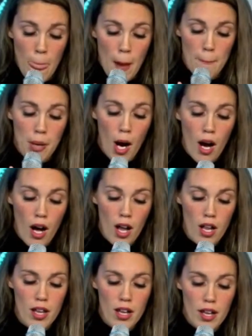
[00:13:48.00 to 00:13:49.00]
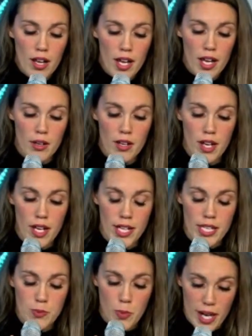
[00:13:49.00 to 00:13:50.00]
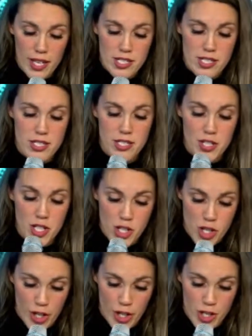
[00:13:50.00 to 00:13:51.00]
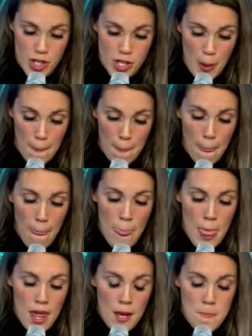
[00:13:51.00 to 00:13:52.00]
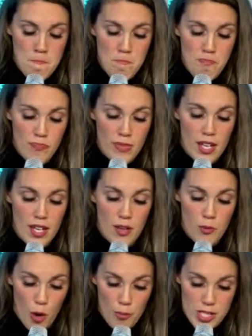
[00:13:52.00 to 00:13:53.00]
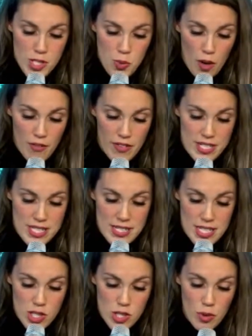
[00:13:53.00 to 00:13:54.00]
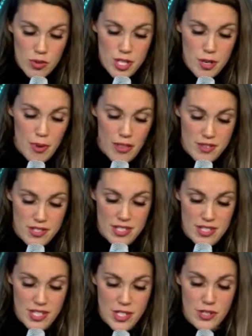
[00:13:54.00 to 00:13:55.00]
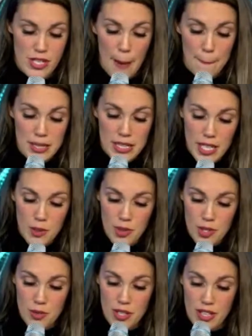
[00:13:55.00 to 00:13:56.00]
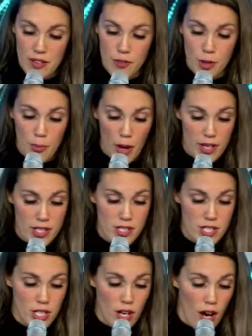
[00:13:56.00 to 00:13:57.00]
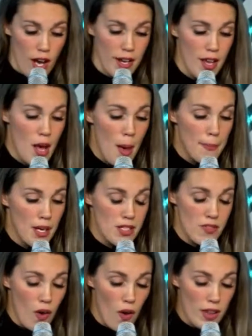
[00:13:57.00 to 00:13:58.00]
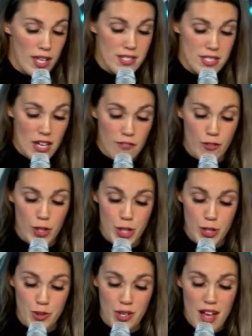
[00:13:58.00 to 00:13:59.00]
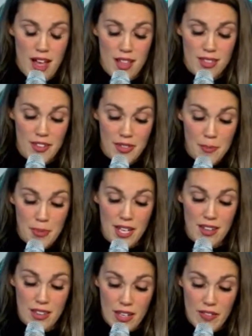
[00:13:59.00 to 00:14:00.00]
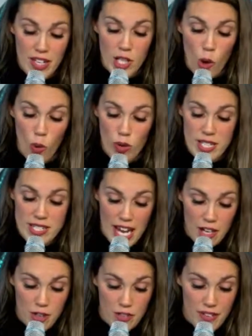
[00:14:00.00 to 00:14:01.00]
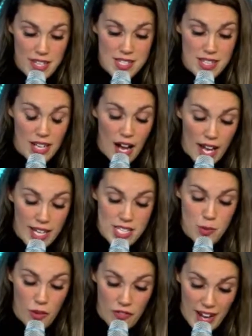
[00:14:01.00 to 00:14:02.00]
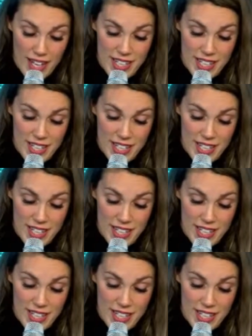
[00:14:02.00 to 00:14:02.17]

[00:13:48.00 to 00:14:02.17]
Paul, he writes to the church, Romans 12, he says, and so, dear brothers and sisters, I plead with you to give your bodies to God because of all he has done for you. Let them be a living and holy sacrifice, the kind he will find